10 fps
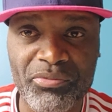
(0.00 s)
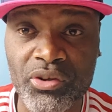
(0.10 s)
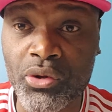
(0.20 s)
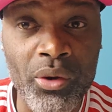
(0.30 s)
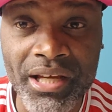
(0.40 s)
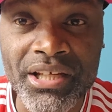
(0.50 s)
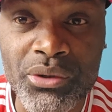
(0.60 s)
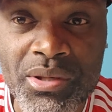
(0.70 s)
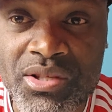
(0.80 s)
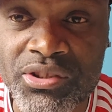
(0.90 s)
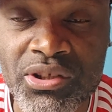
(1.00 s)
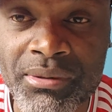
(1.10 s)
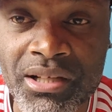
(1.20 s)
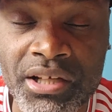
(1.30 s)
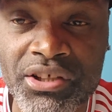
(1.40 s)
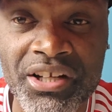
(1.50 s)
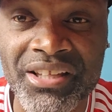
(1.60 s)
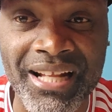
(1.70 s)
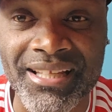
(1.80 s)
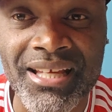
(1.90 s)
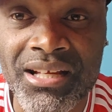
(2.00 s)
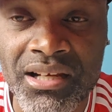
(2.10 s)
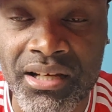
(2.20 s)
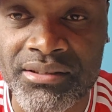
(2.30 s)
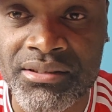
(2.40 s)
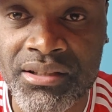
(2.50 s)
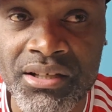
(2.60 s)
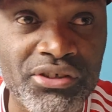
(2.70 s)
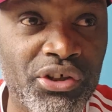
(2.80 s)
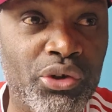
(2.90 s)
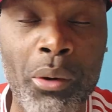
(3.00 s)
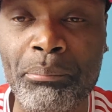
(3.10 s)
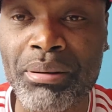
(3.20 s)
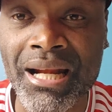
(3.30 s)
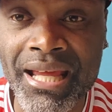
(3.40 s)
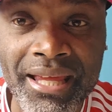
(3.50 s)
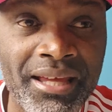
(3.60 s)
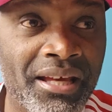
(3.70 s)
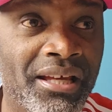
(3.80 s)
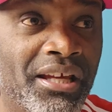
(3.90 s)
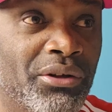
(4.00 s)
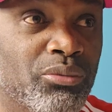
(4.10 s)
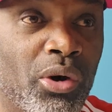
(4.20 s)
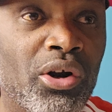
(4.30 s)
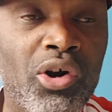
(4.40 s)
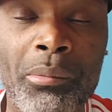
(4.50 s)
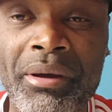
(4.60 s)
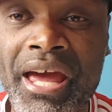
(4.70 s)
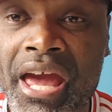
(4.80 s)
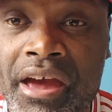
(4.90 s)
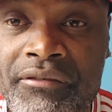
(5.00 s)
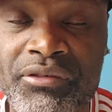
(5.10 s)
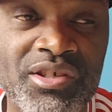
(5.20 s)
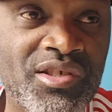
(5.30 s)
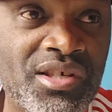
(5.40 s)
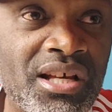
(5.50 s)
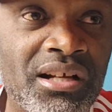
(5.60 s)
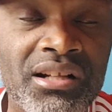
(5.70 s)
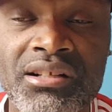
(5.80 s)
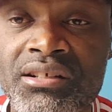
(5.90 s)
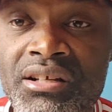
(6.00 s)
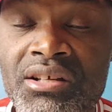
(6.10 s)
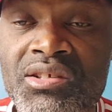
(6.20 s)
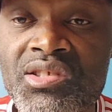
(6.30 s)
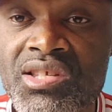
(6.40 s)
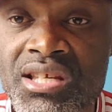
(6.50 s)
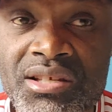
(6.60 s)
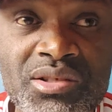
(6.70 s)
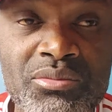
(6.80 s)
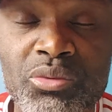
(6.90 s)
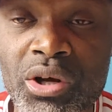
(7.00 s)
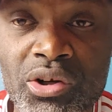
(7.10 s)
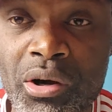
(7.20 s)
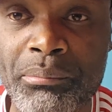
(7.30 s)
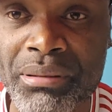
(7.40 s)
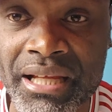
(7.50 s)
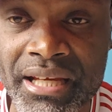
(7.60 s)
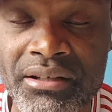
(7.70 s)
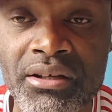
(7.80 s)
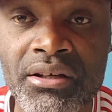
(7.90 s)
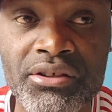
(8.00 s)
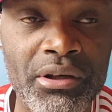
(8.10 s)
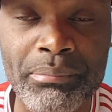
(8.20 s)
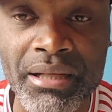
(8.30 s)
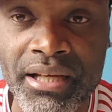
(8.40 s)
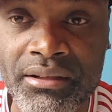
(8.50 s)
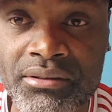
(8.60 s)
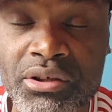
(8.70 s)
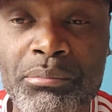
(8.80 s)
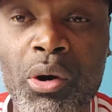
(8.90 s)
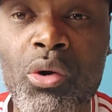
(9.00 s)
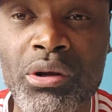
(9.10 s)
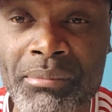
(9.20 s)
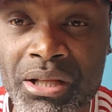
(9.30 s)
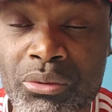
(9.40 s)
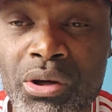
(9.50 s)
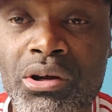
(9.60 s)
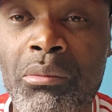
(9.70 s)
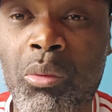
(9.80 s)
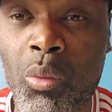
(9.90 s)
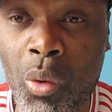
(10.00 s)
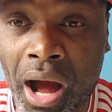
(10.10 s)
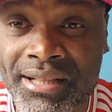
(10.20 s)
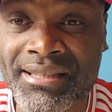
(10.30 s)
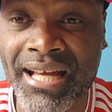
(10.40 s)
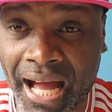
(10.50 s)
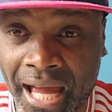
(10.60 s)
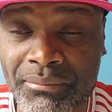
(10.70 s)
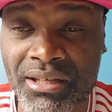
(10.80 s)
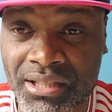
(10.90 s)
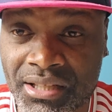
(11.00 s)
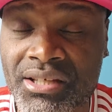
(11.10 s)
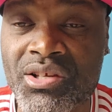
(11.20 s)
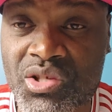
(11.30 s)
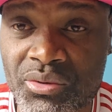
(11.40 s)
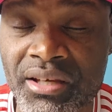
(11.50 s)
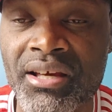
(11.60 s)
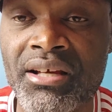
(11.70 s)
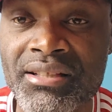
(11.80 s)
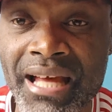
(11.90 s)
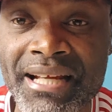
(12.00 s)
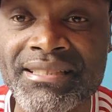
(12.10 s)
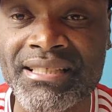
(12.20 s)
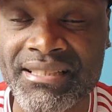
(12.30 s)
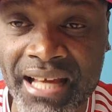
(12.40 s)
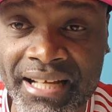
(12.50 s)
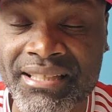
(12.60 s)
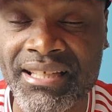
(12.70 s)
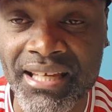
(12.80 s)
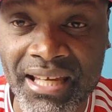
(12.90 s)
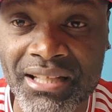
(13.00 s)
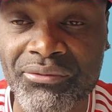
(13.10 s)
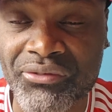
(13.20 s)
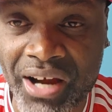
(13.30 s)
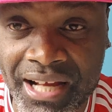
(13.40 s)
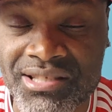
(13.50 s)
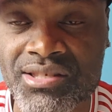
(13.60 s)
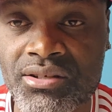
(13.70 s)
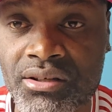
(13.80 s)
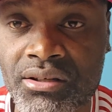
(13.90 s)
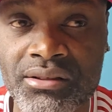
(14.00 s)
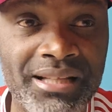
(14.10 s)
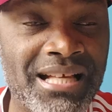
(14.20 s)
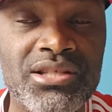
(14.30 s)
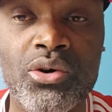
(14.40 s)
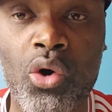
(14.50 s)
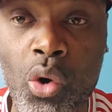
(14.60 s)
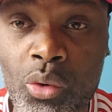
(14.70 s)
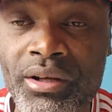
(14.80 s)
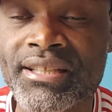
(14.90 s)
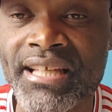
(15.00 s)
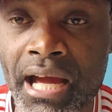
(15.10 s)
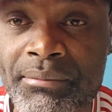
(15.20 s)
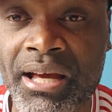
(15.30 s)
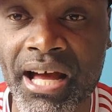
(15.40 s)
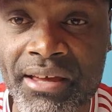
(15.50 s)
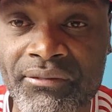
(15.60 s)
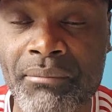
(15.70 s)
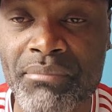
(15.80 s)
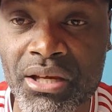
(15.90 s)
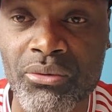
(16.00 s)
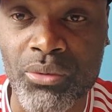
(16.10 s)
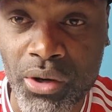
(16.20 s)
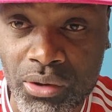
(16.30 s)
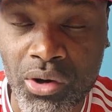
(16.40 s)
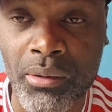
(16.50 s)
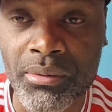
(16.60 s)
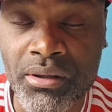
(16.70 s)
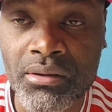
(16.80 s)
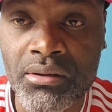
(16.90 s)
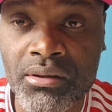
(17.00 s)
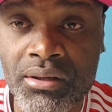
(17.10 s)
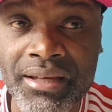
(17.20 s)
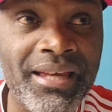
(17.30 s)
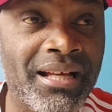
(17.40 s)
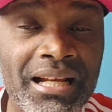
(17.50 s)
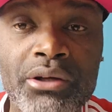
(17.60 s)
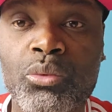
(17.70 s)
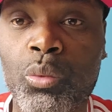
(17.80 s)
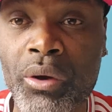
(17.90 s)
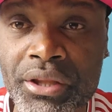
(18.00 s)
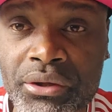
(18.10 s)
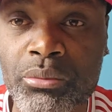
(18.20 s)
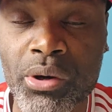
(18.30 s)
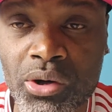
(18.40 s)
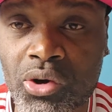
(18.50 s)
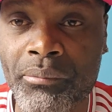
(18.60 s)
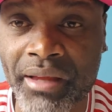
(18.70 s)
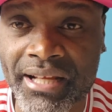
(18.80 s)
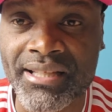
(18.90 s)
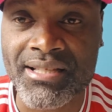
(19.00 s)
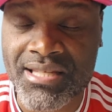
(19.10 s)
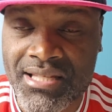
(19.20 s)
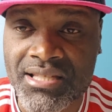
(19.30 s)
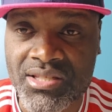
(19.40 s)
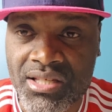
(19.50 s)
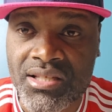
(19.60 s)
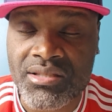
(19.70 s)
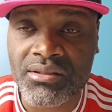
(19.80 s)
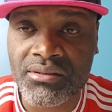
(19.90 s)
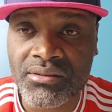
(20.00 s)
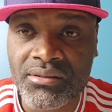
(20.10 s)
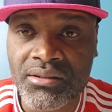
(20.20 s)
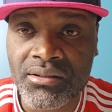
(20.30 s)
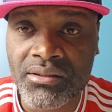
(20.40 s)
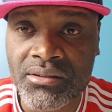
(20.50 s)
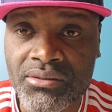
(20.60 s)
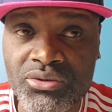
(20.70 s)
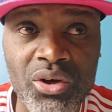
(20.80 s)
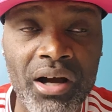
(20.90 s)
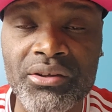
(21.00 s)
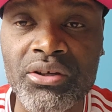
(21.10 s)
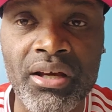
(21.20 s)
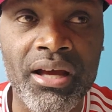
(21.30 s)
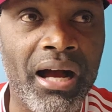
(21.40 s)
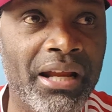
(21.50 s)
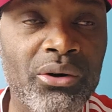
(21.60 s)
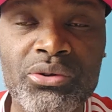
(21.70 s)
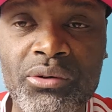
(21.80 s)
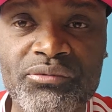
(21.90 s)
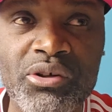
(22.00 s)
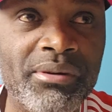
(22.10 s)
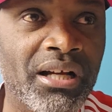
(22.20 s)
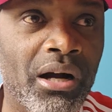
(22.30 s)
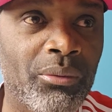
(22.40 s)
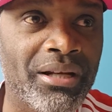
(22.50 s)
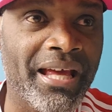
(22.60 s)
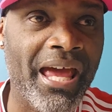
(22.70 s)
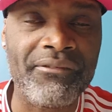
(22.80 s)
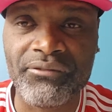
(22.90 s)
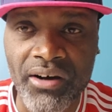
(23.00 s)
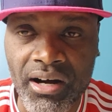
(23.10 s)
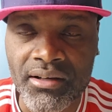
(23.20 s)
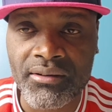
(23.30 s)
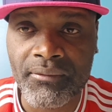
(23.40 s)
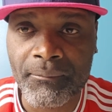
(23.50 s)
So don't get it twisted, Jamaica. You're not England. You don't play in World Cup every single season. World Cup playing. You're playing. You only make World Cup one time in your history. 1998, France. That's the only time you ever make World Cup. England win the World Cup 1966. I don't know if Jamaica will ever